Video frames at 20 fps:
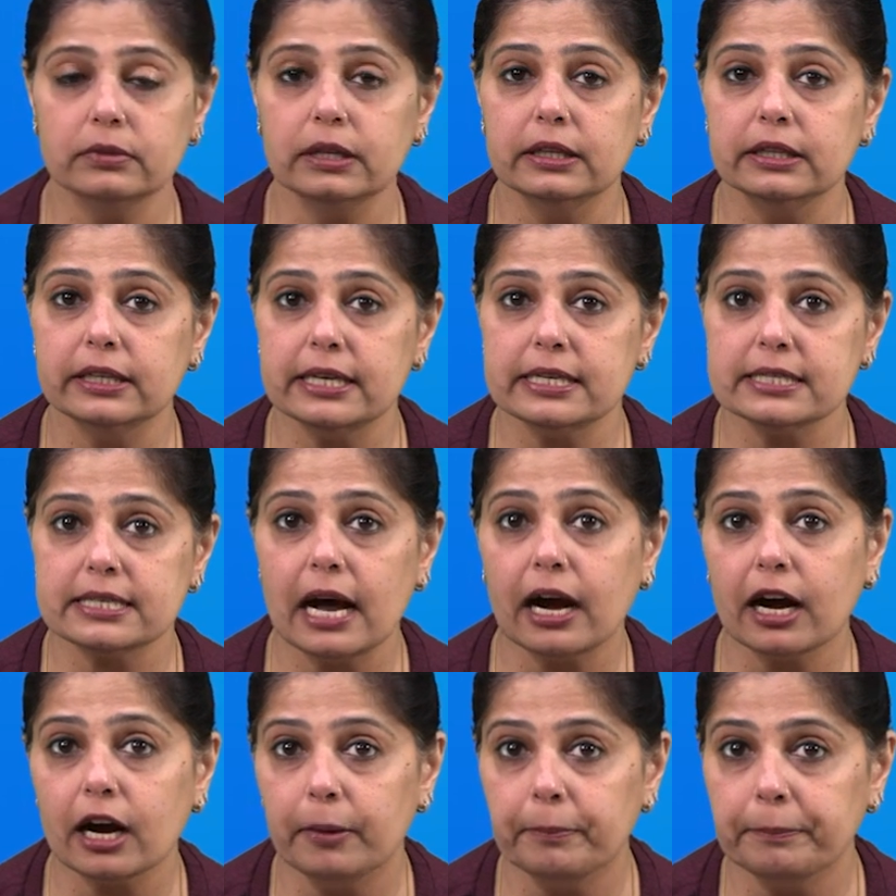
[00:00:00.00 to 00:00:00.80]
these
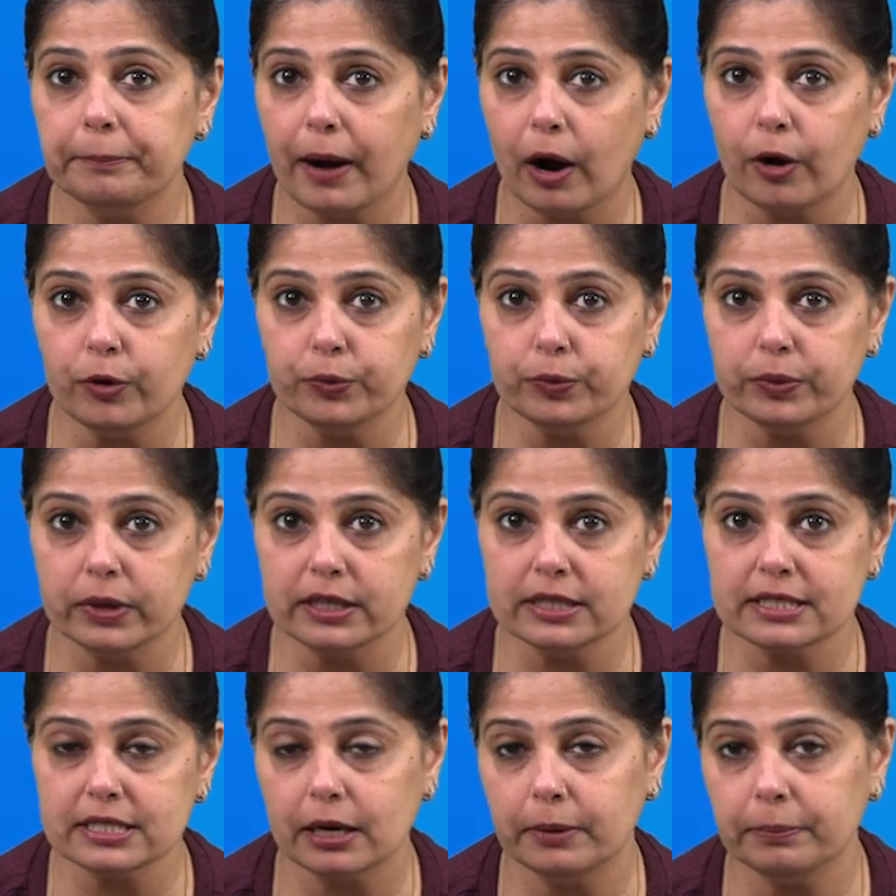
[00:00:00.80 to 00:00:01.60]
are compound
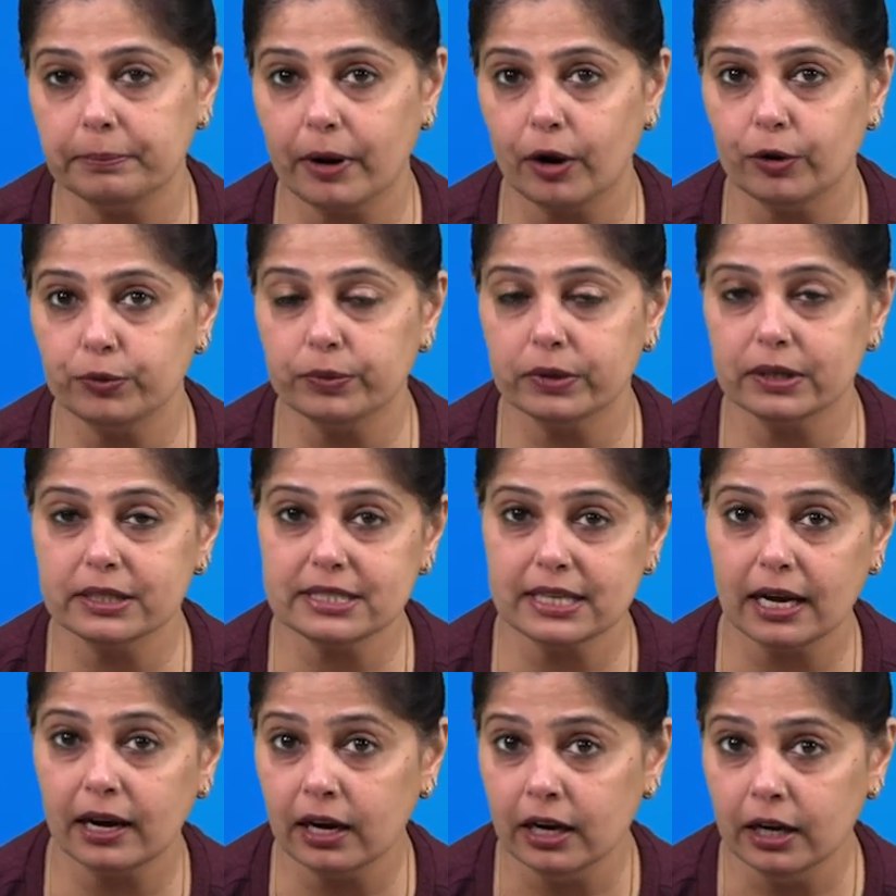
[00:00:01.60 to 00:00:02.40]
words. Compound
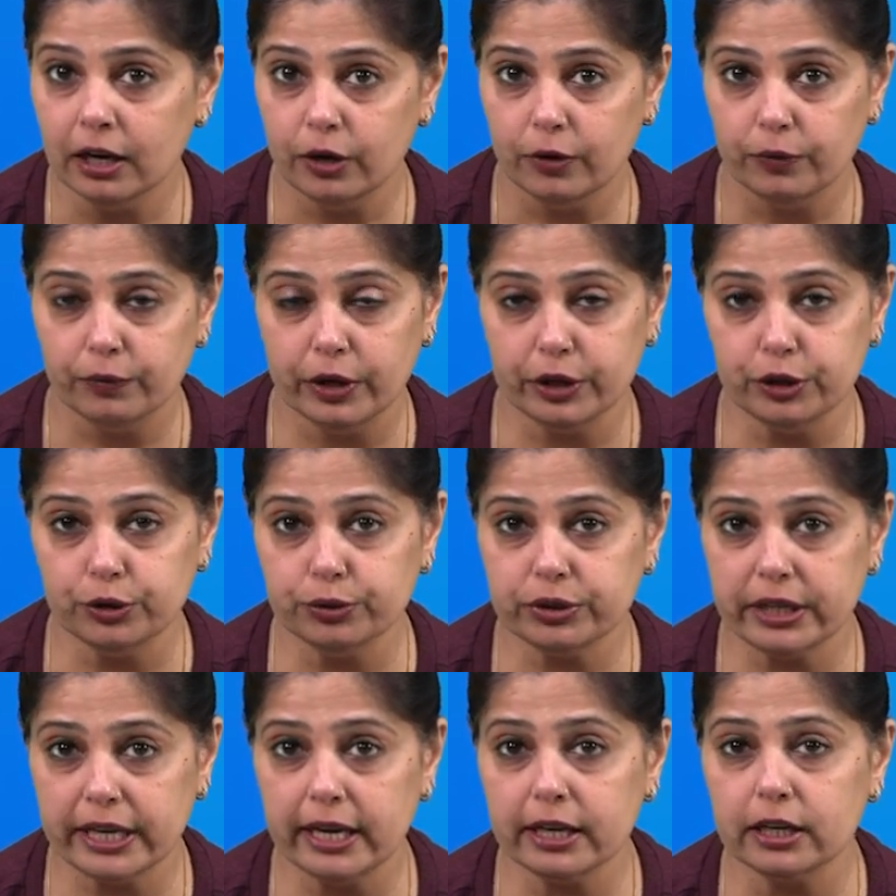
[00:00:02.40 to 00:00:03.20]
words are when
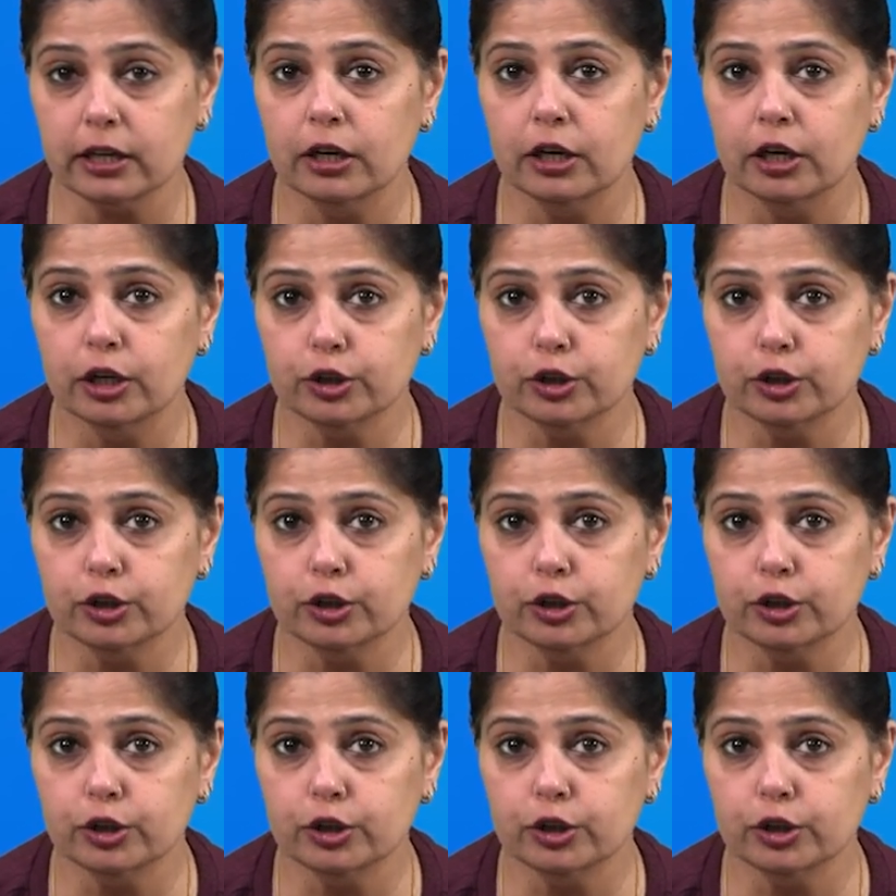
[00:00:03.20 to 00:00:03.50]
you take